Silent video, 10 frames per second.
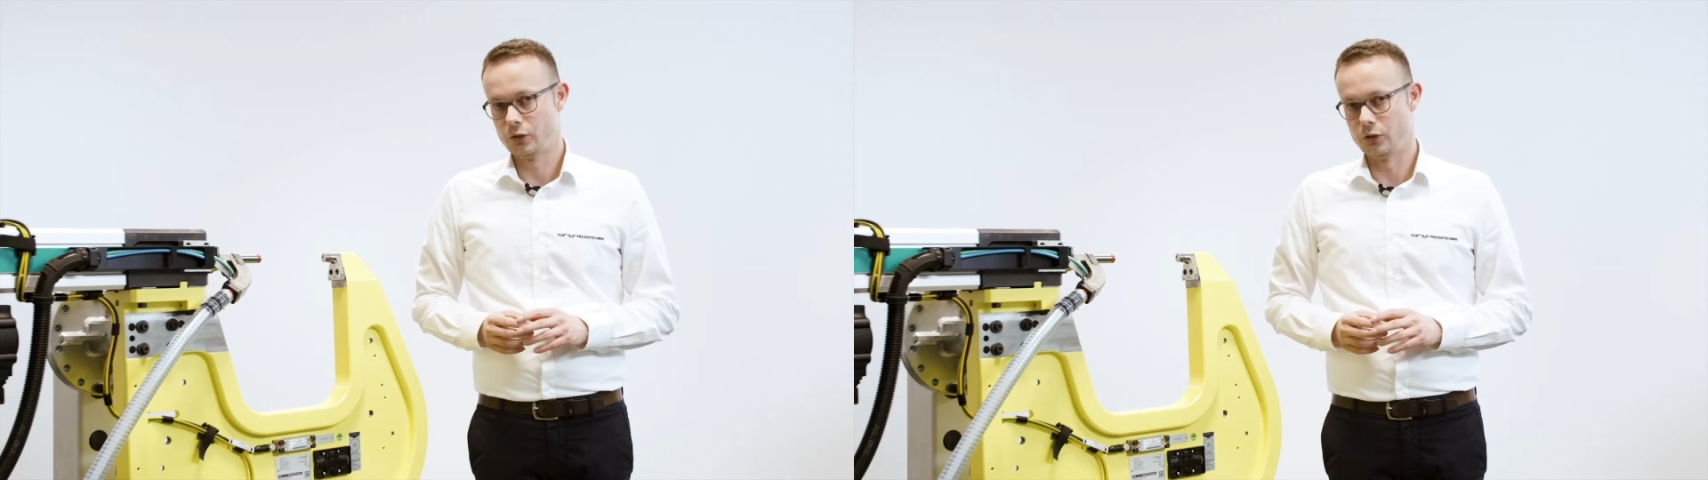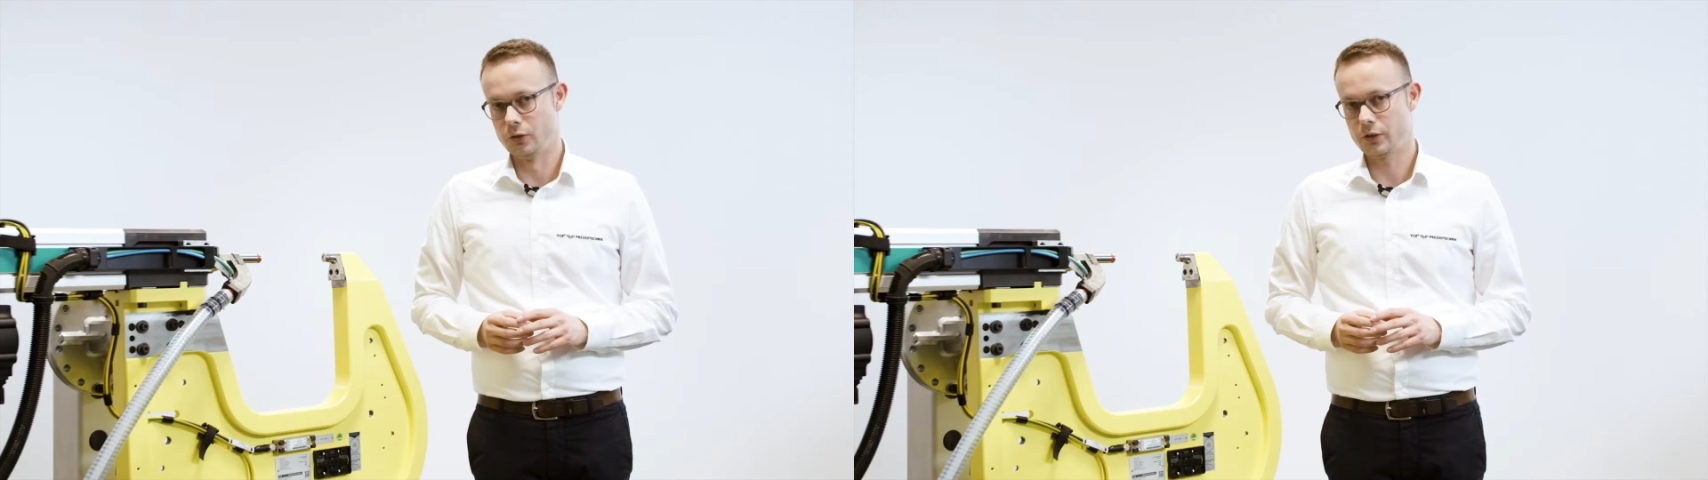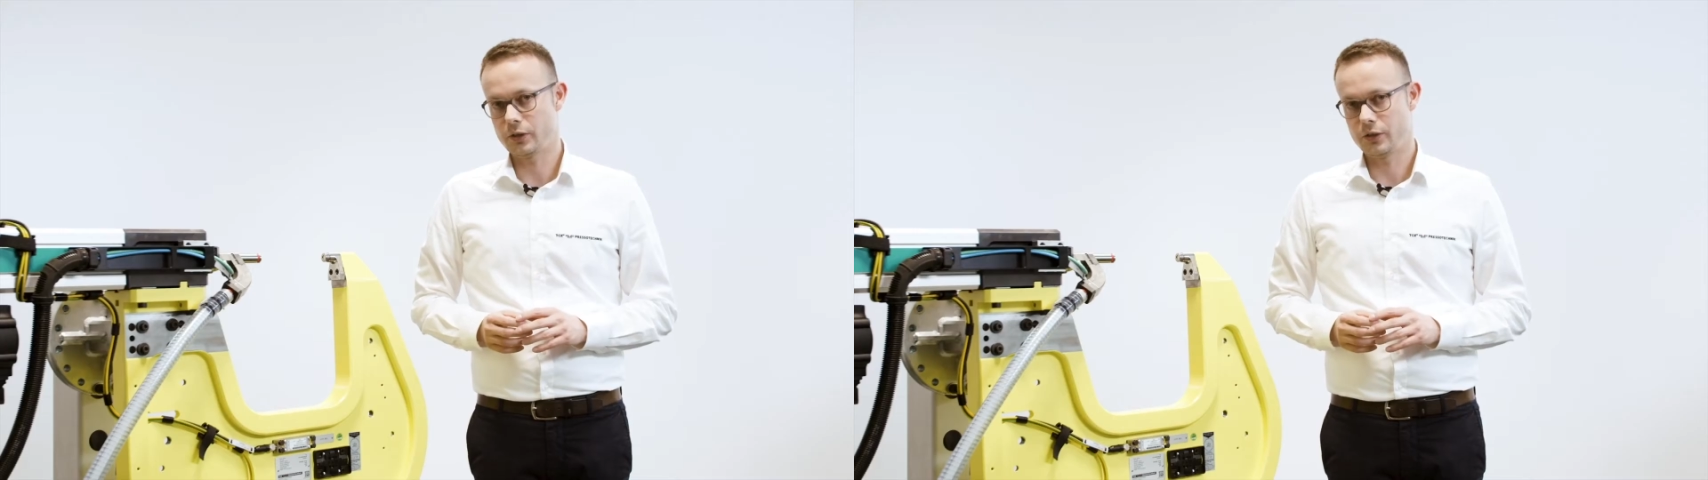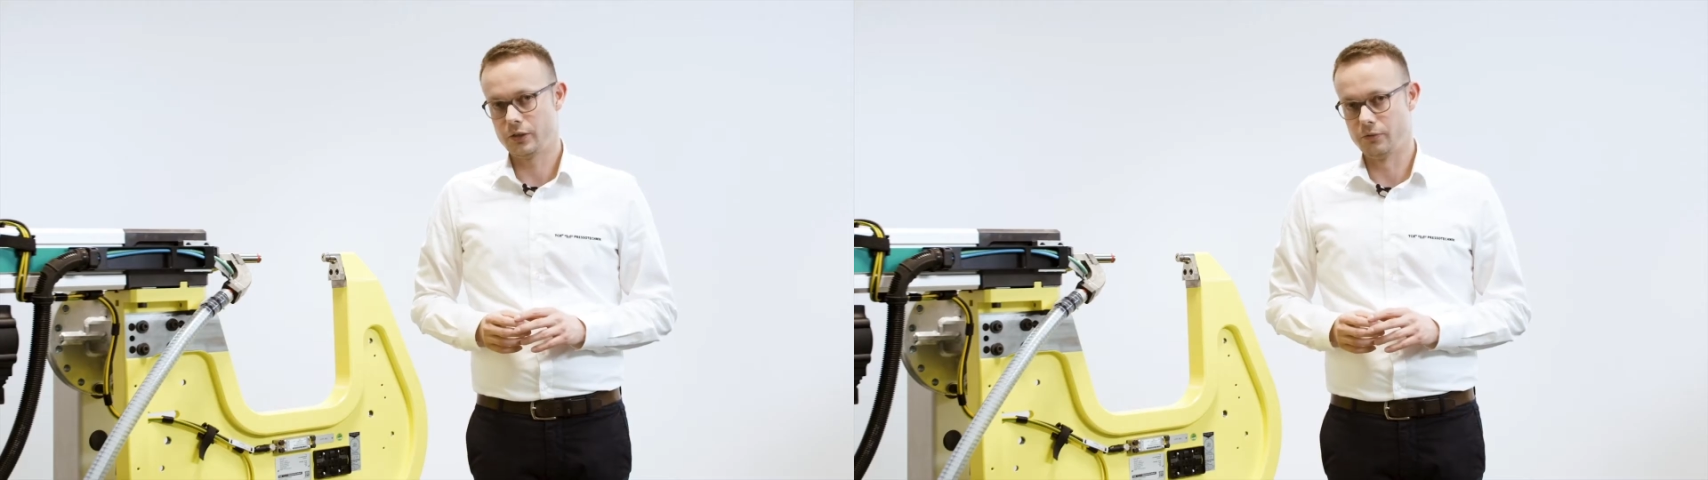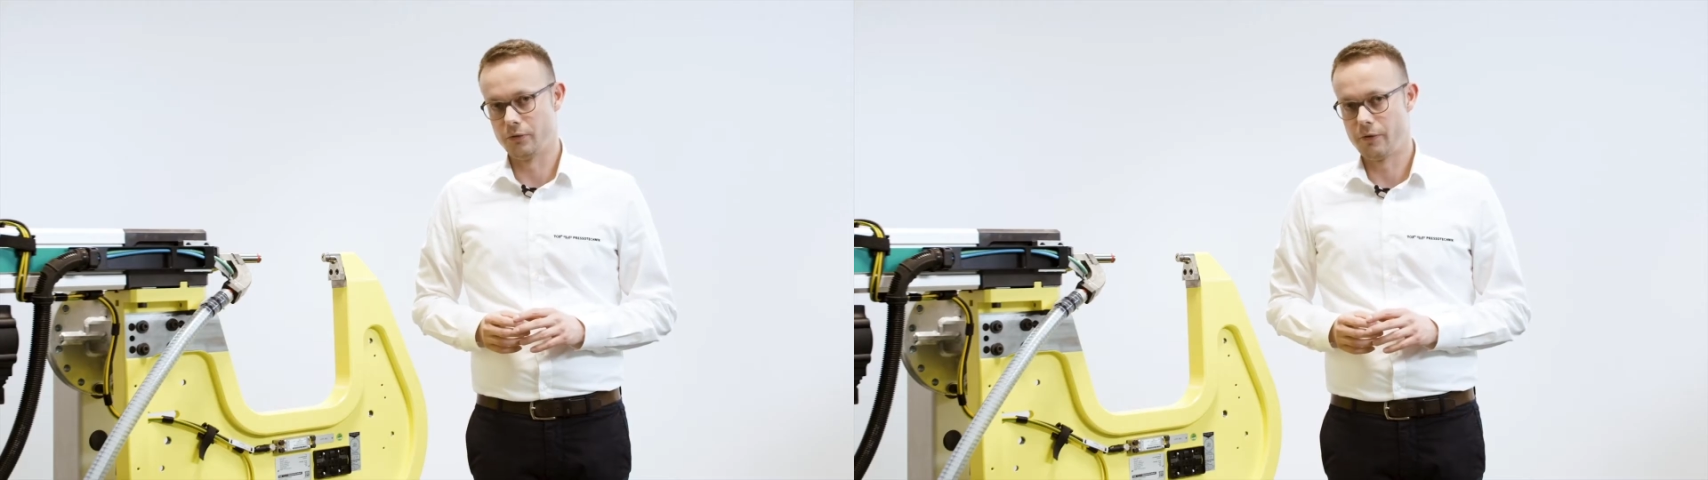to look
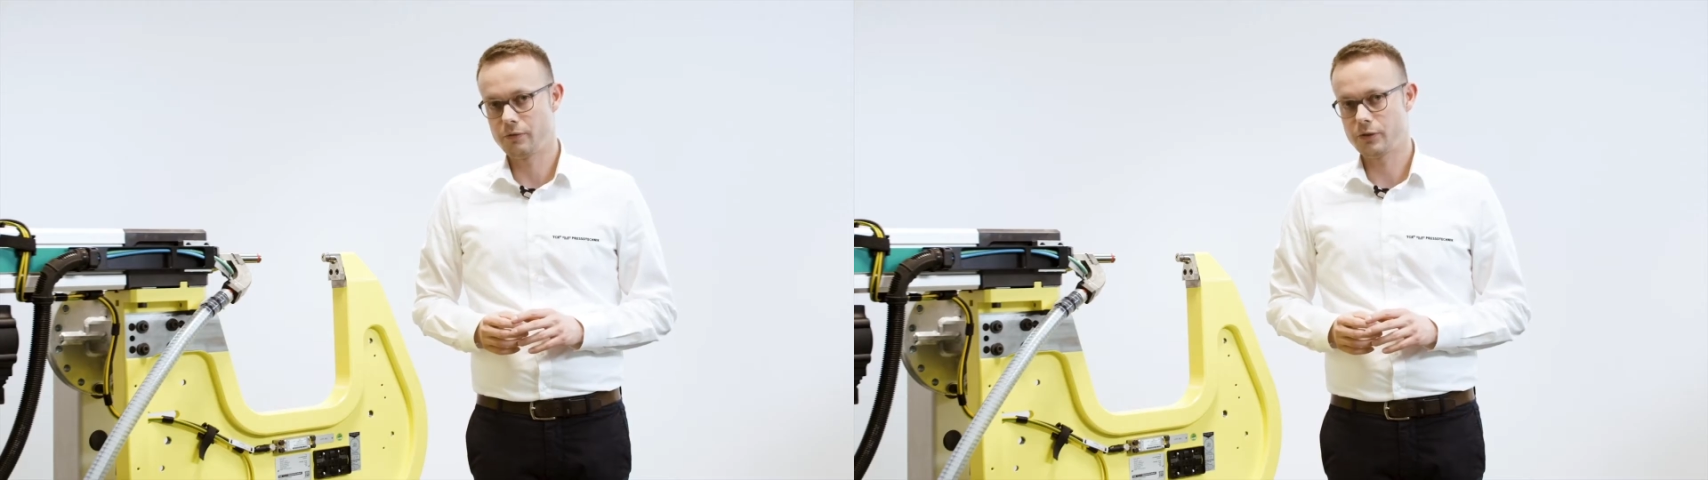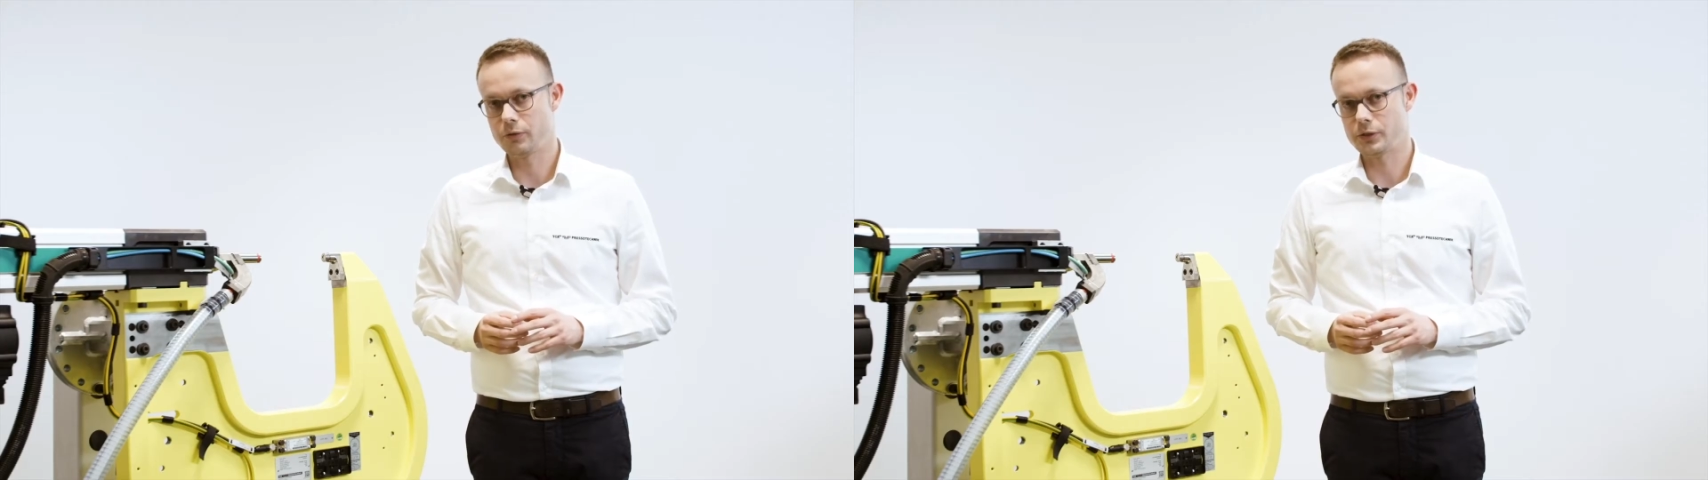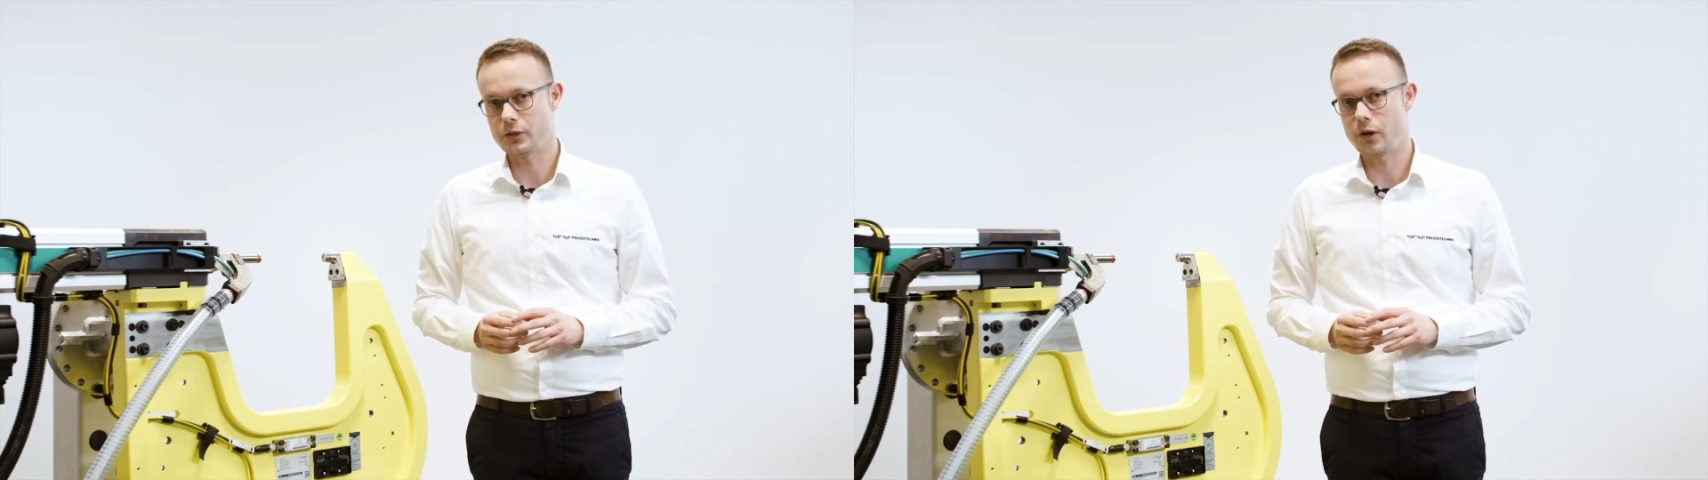if a rivet was